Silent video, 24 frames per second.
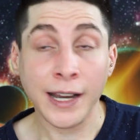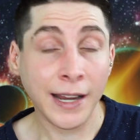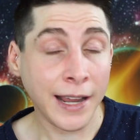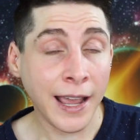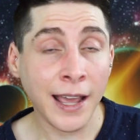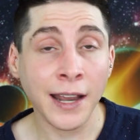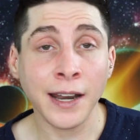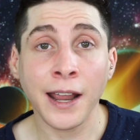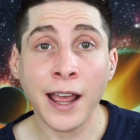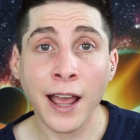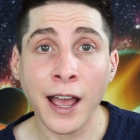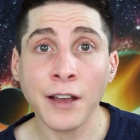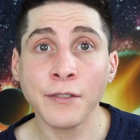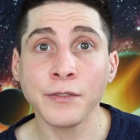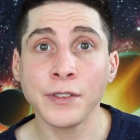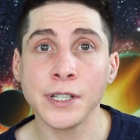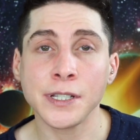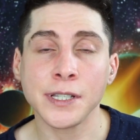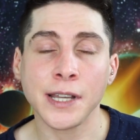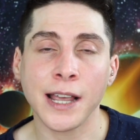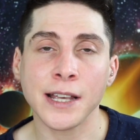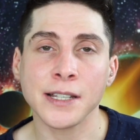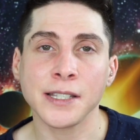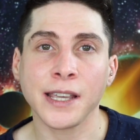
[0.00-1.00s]
can have
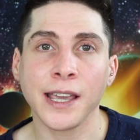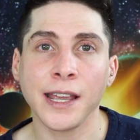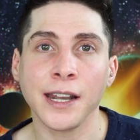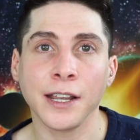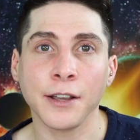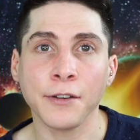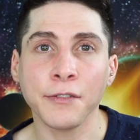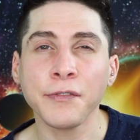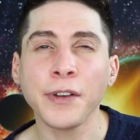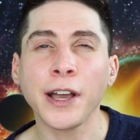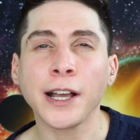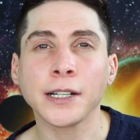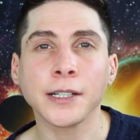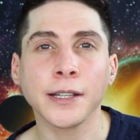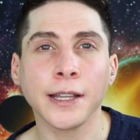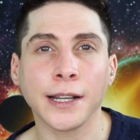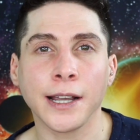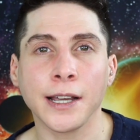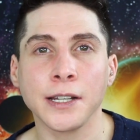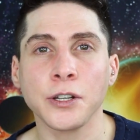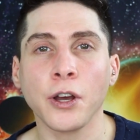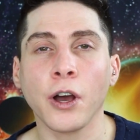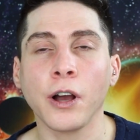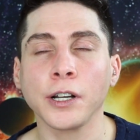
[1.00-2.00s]
this cascading effect
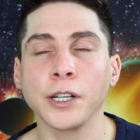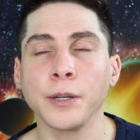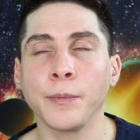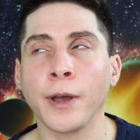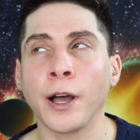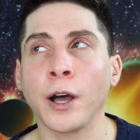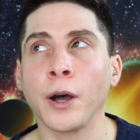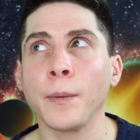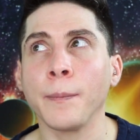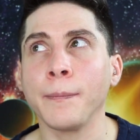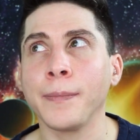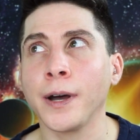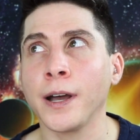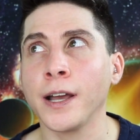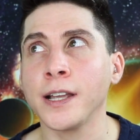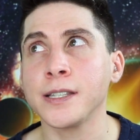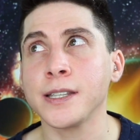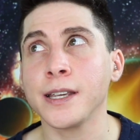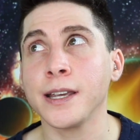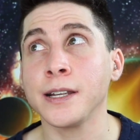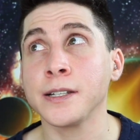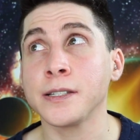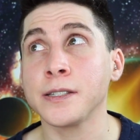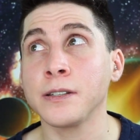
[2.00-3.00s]
like I talked about,
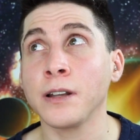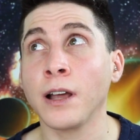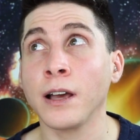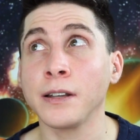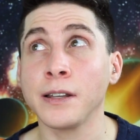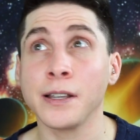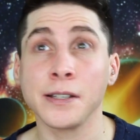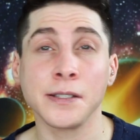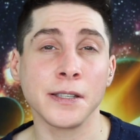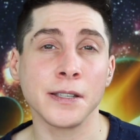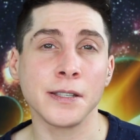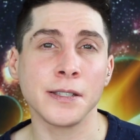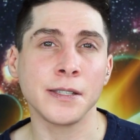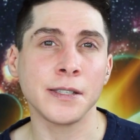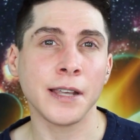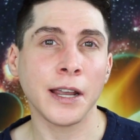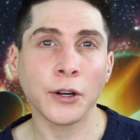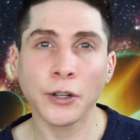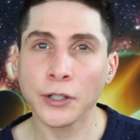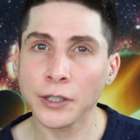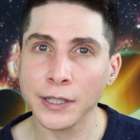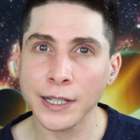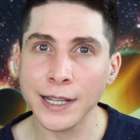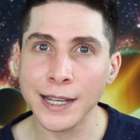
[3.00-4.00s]
but it's not
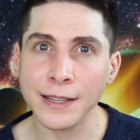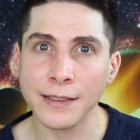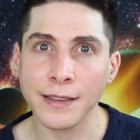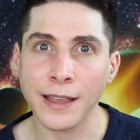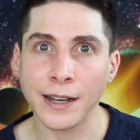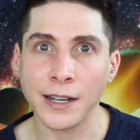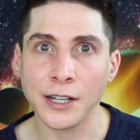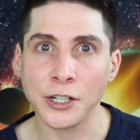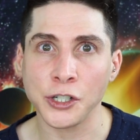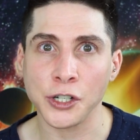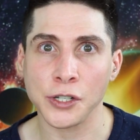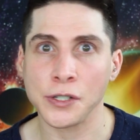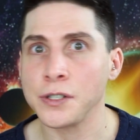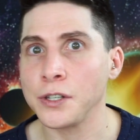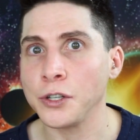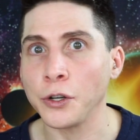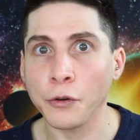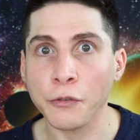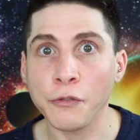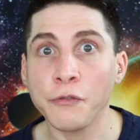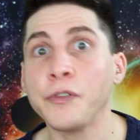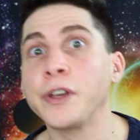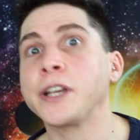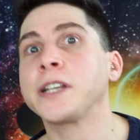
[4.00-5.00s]
necessarily that it just, you
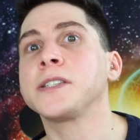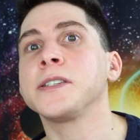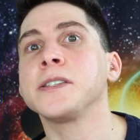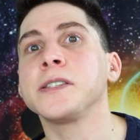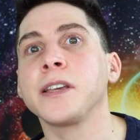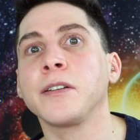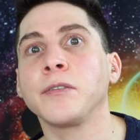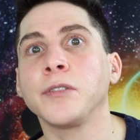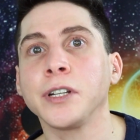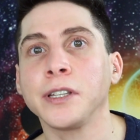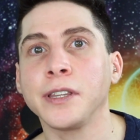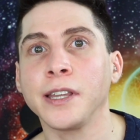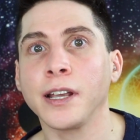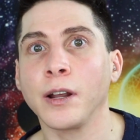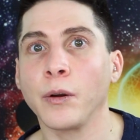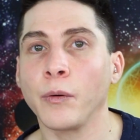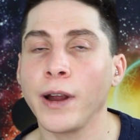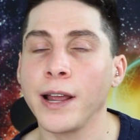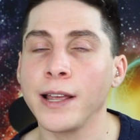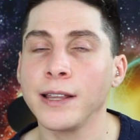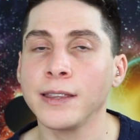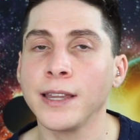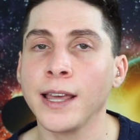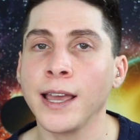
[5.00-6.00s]
know, fixes everything
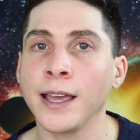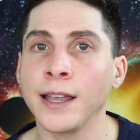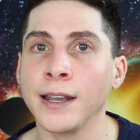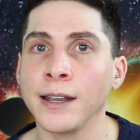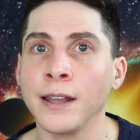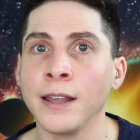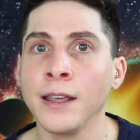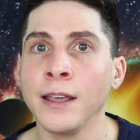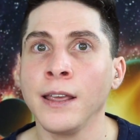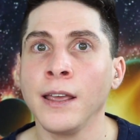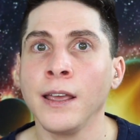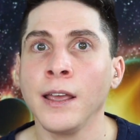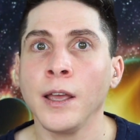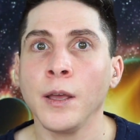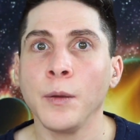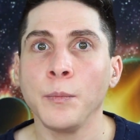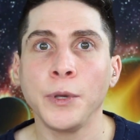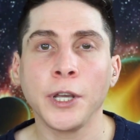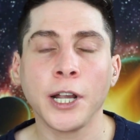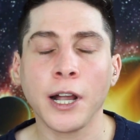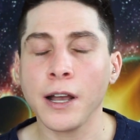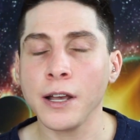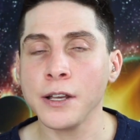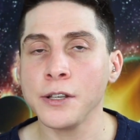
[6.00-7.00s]
right then,
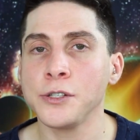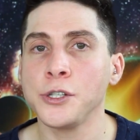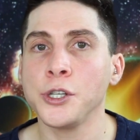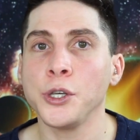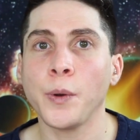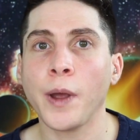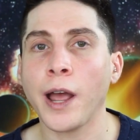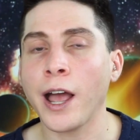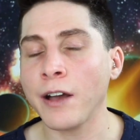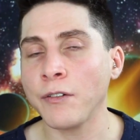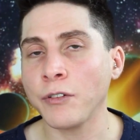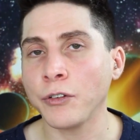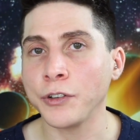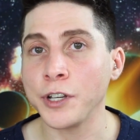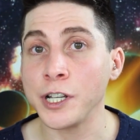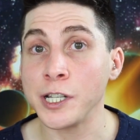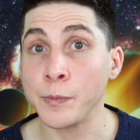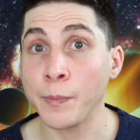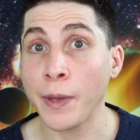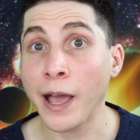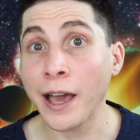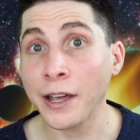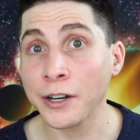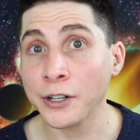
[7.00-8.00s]
because you have all
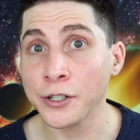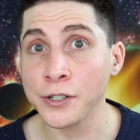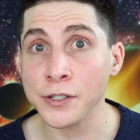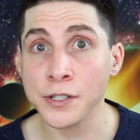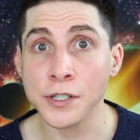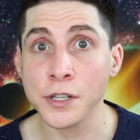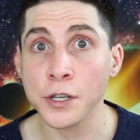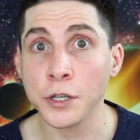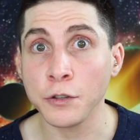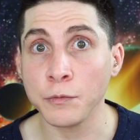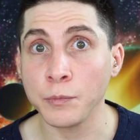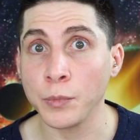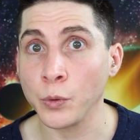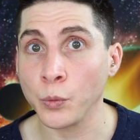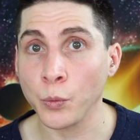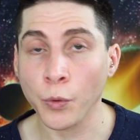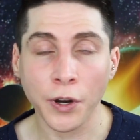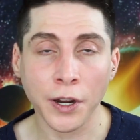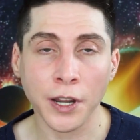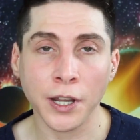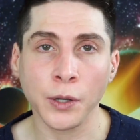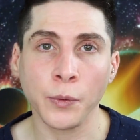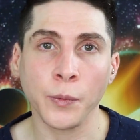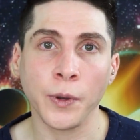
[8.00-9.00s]
these patterns that you've been
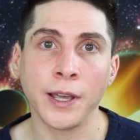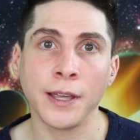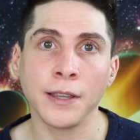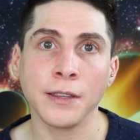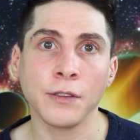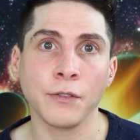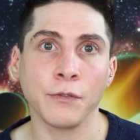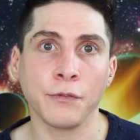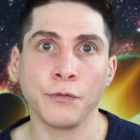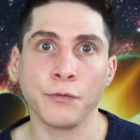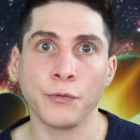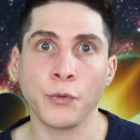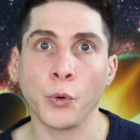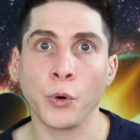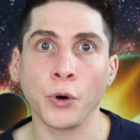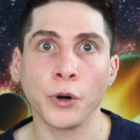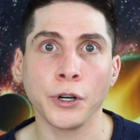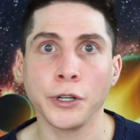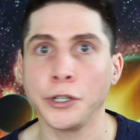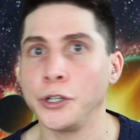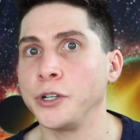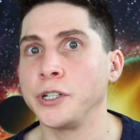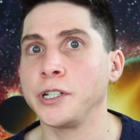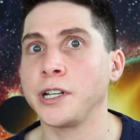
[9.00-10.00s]
working with
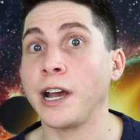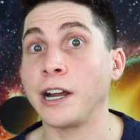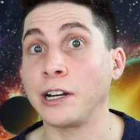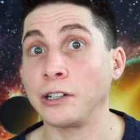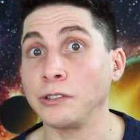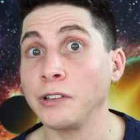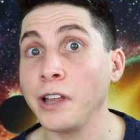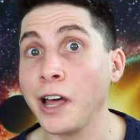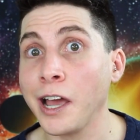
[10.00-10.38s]
for your entire